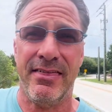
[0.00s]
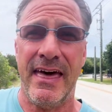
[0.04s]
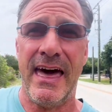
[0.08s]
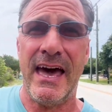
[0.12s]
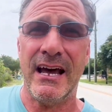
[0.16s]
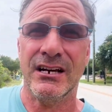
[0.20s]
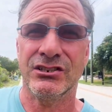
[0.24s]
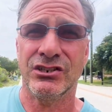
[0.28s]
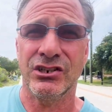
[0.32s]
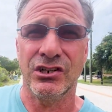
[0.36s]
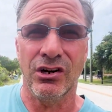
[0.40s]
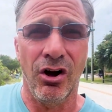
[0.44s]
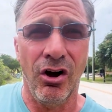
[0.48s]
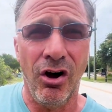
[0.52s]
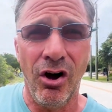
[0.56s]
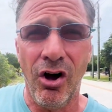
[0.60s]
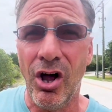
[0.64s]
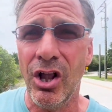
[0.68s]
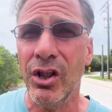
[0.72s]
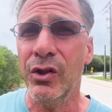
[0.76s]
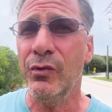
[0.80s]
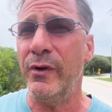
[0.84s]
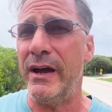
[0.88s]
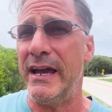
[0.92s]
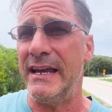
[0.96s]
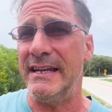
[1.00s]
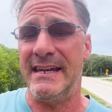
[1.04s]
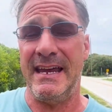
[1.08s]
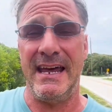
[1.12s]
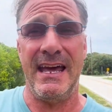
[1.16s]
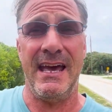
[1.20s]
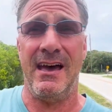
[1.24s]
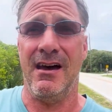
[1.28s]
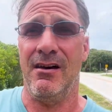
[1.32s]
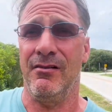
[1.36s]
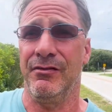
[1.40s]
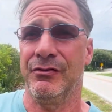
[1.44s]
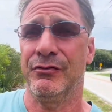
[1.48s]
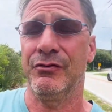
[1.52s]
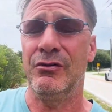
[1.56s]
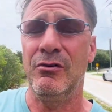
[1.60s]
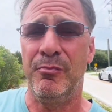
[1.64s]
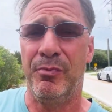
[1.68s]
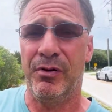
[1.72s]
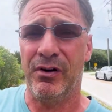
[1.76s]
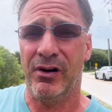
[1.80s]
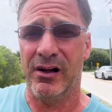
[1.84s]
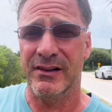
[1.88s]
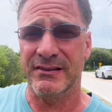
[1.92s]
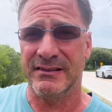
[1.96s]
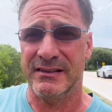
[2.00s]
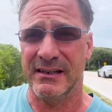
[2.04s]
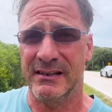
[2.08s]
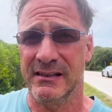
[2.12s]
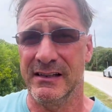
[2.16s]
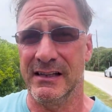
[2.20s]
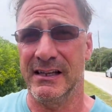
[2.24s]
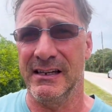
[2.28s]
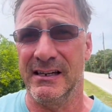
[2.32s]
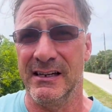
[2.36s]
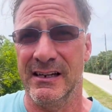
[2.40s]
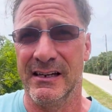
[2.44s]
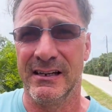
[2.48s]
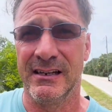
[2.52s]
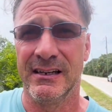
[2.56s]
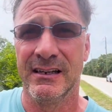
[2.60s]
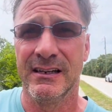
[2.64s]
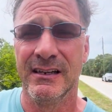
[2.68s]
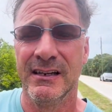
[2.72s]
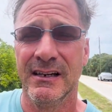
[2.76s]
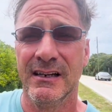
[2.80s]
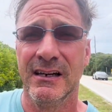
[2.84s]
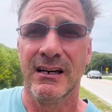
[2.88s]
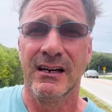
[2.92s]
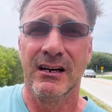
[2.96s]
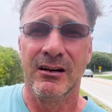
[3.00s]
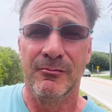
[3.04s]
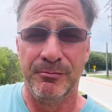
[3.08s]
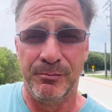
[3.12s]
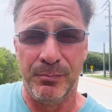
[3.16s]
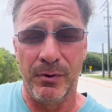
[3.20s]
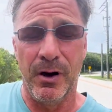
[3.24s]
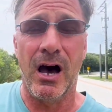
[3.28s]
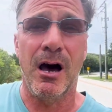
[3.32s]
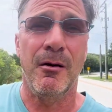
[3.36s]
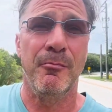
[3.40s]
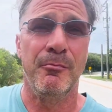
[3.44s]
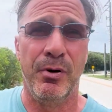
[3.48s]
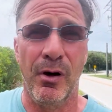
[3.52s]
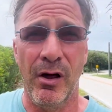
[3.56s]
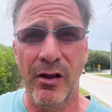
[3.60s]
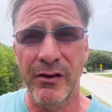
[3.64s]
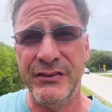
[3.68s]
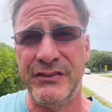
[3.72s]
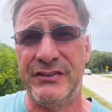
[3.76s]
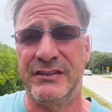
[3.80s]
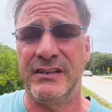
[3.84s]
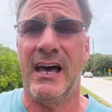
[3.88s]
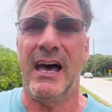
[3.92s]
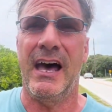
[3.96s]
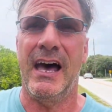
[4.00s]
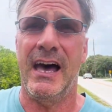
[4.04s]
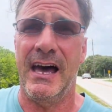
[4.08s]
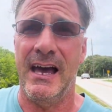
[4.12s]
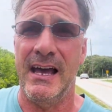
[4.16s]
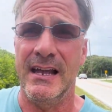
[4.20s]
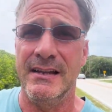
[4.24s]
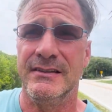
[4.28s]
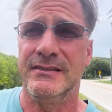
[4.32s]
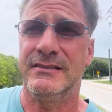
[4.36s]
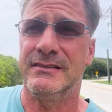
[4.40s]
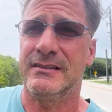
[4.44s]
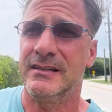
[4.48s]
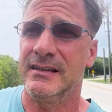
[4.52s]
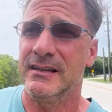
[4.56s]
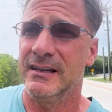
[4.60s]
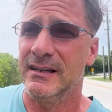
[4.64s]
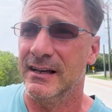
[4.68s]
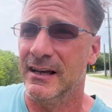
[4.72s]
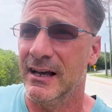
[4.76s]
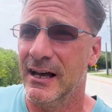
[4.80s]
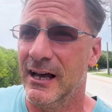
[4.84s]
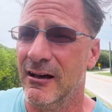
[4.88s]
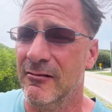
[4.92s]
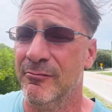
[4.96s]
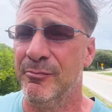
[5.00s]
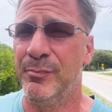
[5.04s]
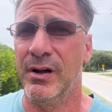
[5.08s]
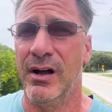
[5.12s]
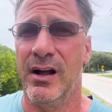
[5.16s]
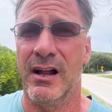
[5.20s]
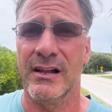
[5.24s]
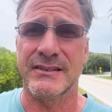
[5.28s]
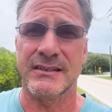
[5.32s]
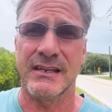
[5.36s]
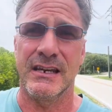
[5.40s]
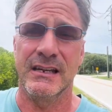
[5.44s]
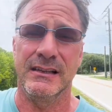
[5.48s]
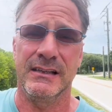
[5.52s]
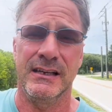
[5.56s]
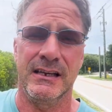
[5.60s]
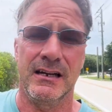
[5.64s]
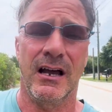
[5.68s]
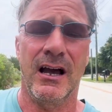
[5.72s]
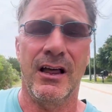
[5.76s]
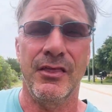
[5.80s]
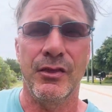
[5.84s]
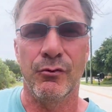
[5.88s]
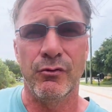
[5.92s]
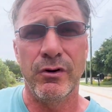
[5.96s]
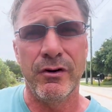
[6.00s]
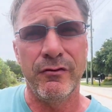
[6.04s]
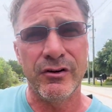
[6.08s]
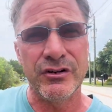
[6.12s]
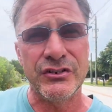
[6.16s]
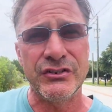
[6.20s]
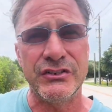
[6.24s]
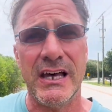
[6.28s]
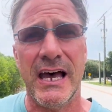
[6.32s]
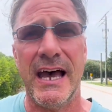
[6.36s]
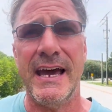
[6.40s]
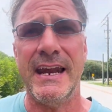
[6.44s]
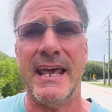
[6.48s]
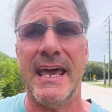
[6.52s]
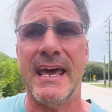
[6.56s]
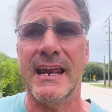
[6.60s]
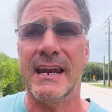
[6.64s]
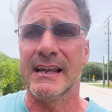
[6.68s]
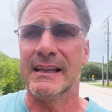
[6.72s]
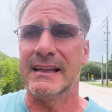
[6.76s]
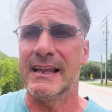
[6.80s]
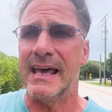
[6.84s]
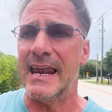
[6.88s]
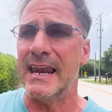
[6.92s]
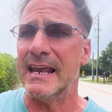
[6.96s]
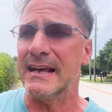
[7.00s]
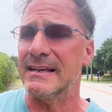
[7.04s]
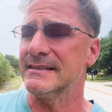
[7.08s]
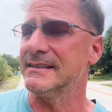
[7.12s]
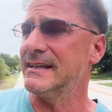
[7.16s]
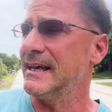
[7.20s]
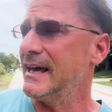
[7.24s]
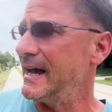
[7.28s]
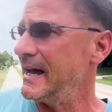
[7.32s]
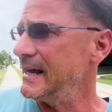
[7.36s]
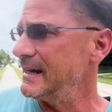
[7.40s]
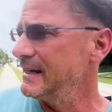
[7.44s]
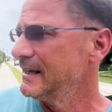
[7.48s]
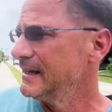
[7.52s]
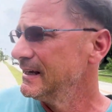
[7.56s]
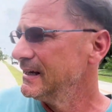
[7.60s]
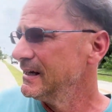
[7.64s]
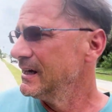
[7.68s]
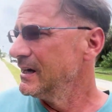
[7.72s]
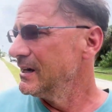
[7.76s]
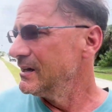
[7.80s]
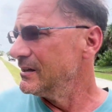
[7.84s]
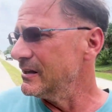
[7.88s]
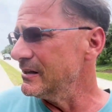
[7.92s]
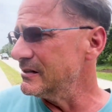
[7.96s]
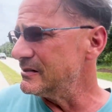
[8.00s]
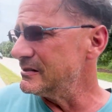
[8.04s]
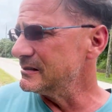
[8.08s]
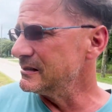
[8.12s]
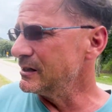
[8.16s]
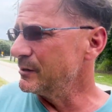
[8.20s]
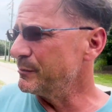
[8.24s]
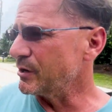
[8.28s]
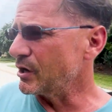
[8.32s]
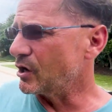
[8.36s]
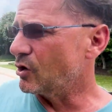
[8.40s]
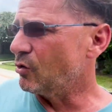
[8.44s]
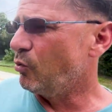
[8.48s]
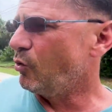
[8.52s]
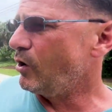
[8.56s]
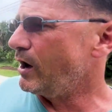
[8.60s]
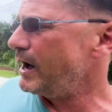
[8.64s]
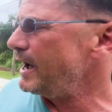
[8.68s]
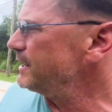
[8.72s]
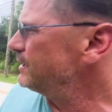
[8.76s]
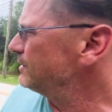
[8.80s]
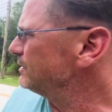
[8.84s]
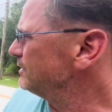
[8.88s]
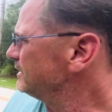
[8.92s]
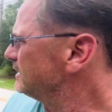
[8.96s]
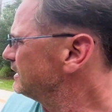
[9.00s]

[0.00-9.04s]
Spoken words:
actually all the way down through Ponce Inlet. On both sides of Ponce Inlet, on the river side and Atlantic side, this is a little bit quieter. You